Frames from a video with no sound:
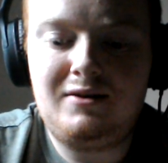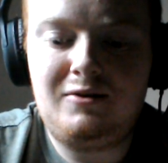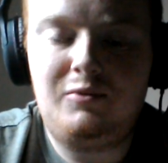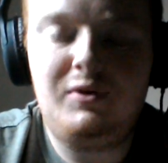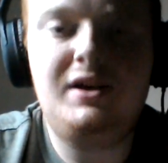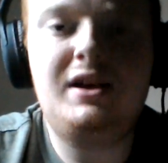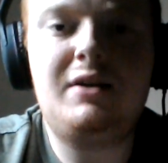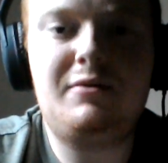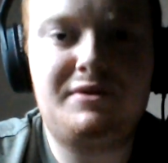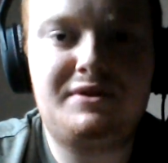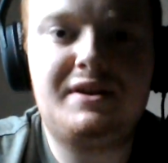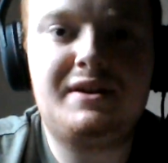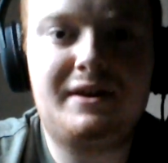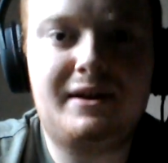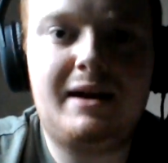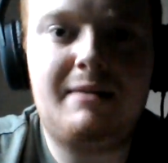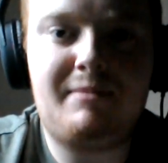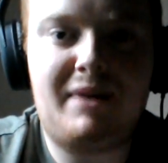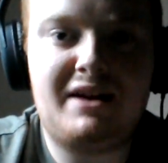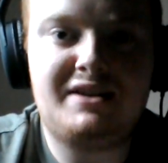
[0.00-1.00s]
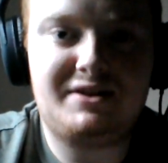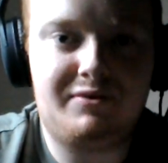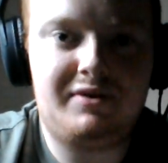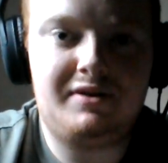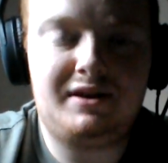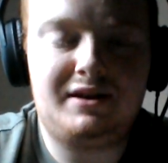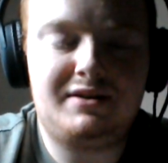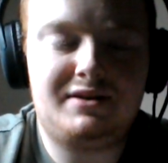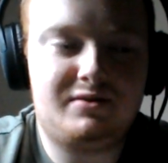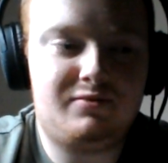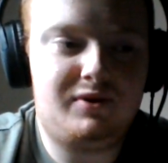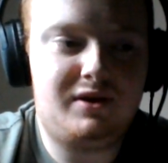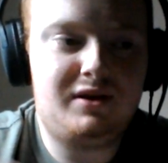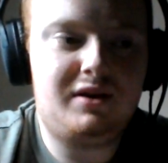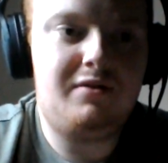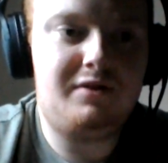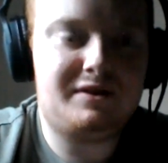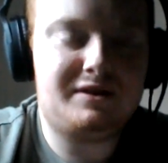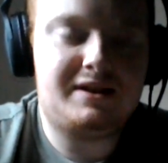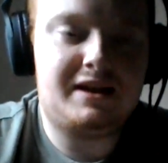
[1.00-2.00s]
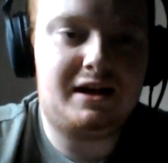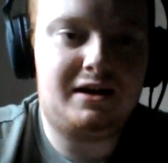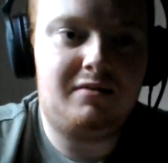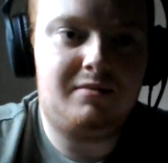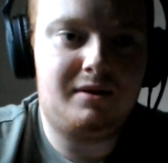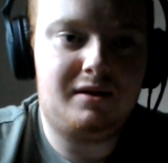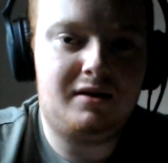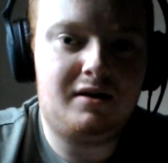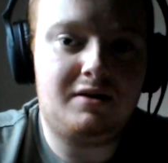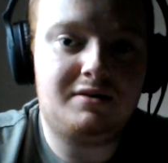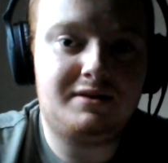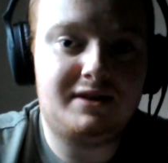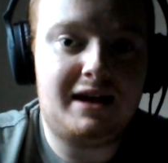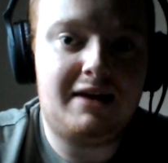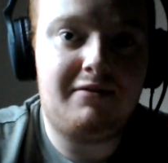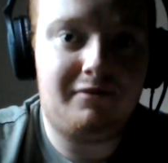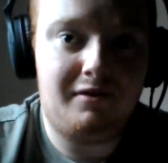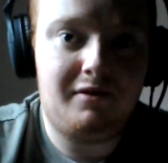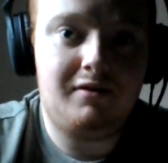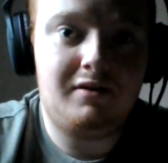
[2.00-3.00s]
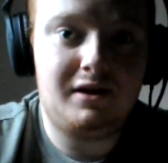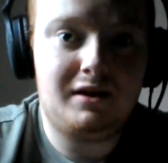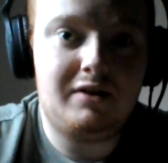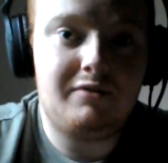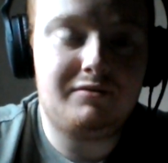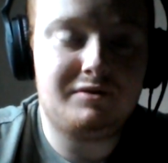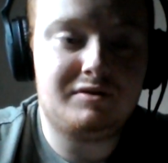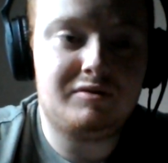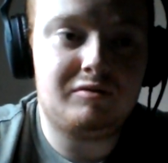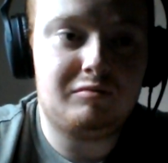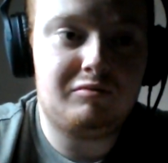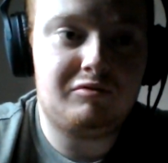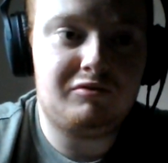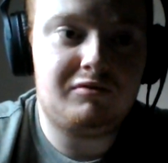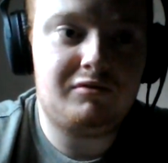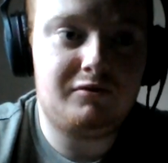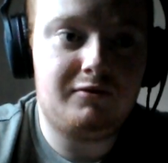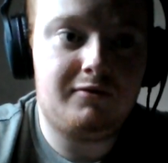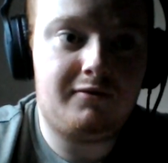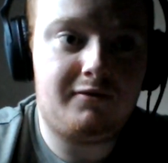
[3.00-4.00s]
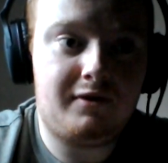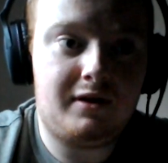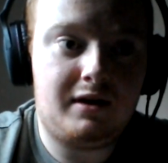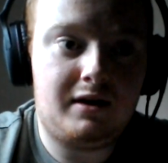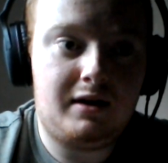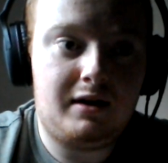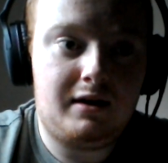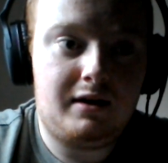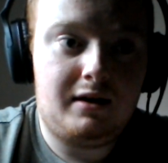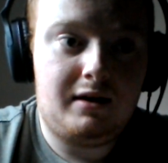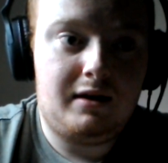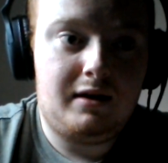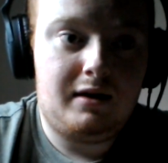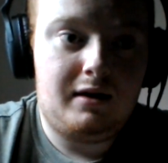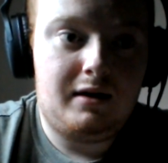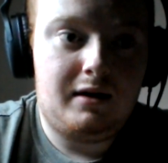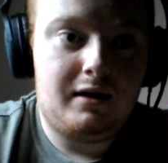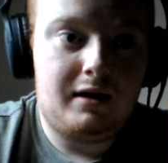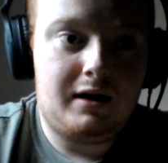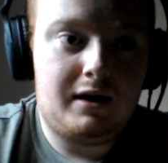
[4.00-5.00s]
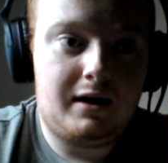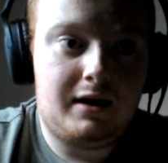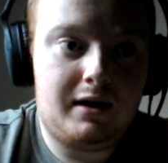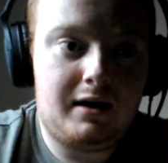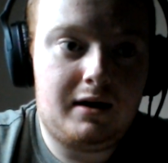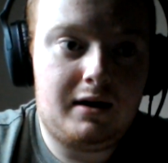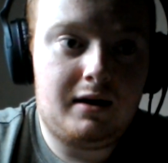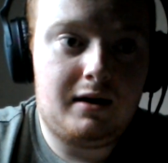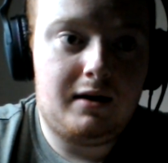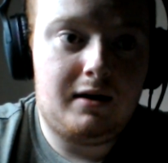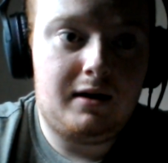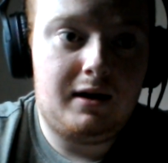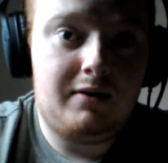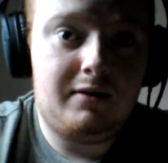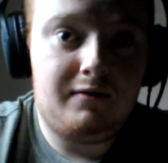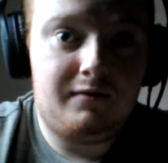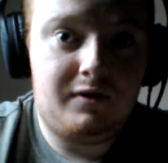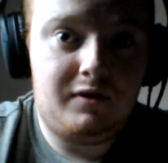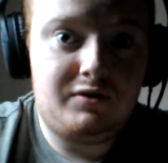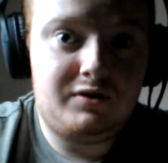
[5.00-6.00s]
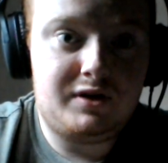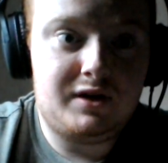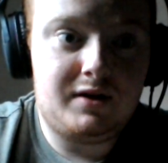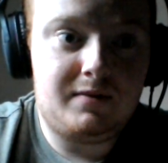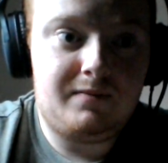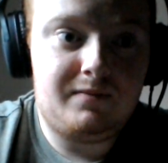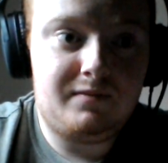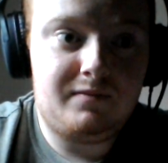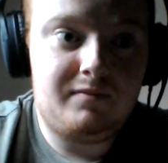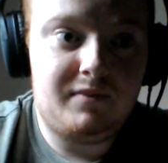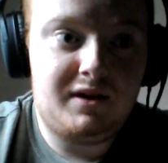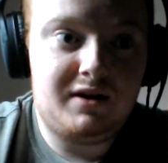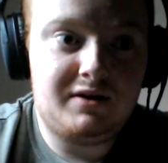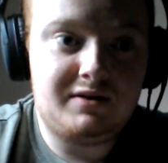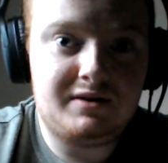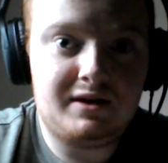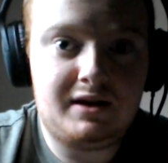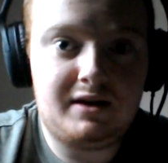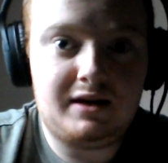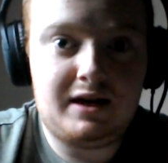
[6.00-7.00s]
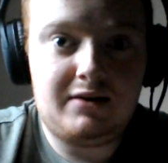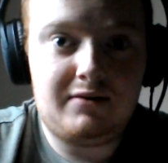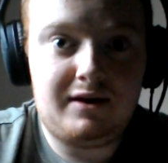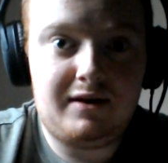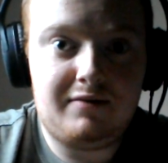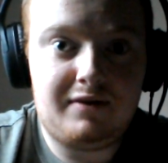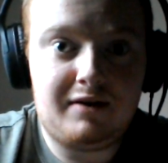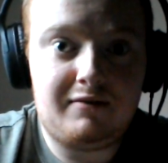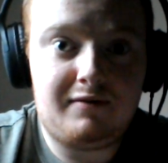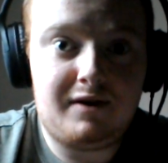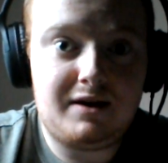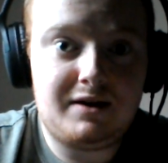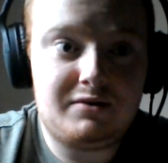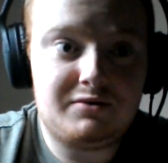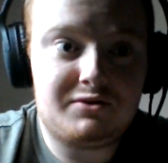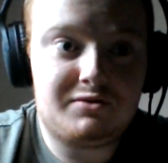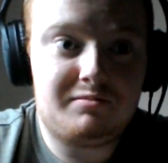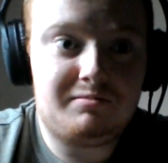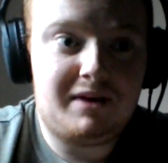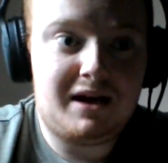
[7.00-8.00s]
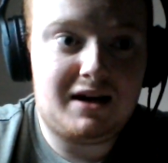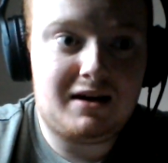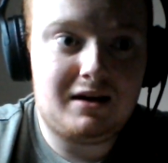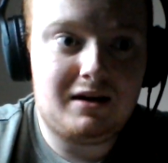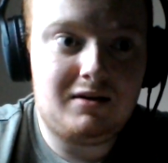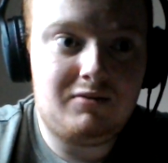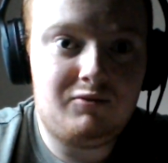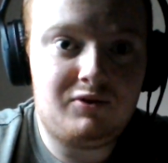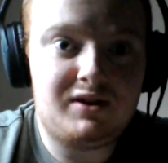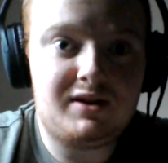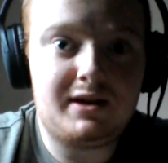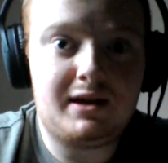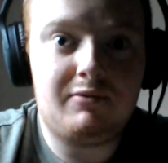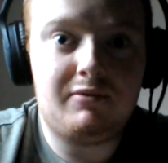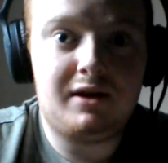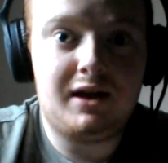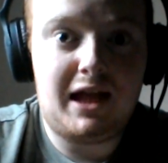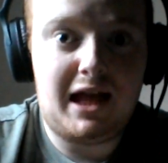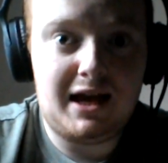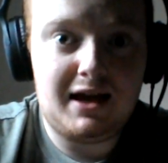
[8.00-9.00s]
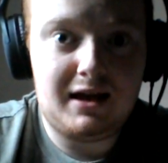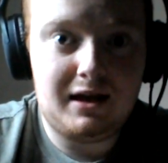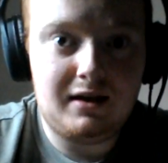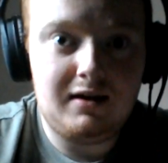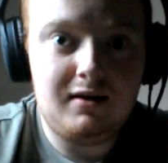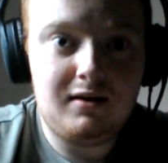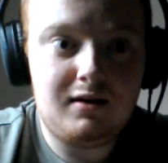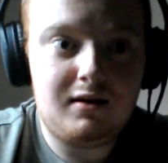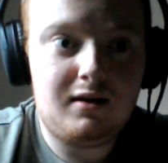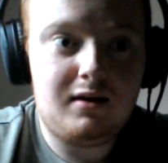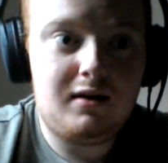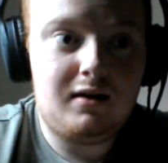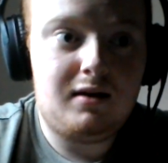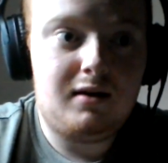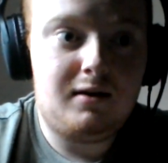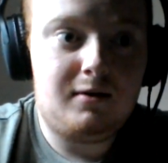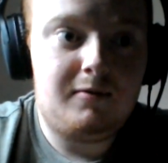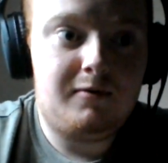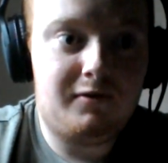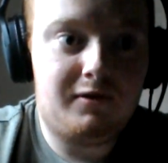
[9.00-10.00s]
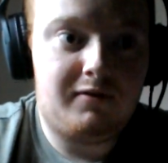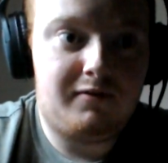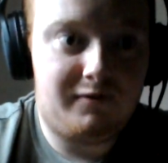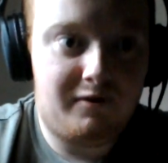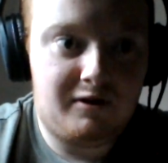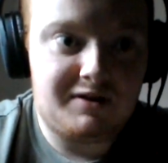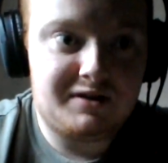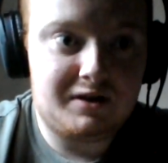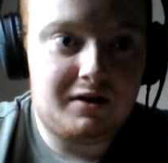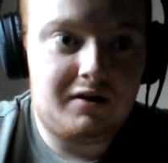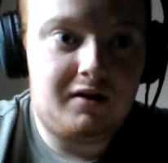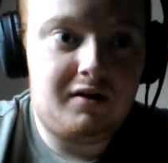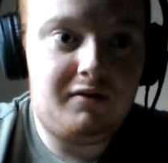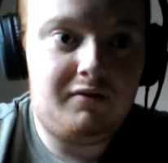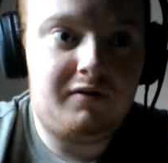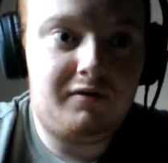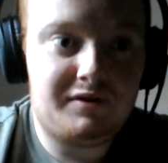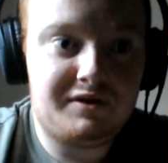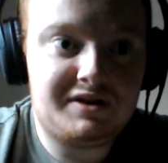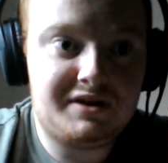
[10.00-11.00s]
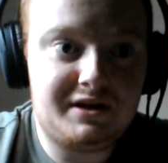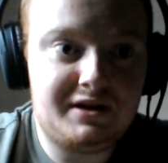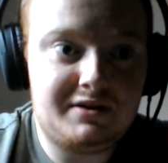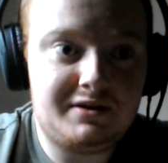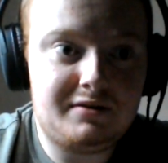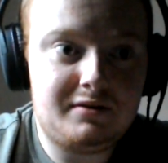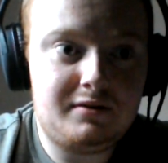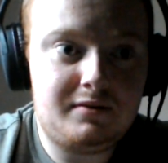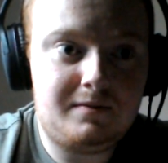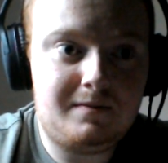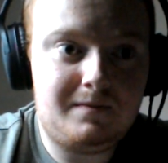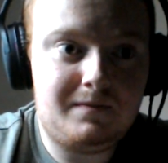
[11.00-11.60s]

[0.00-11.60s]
We know it's going to get better at least. We know that Sauber are definitely going to improve in the future because they now have that financial backing, which they were lacking for the first half of the season.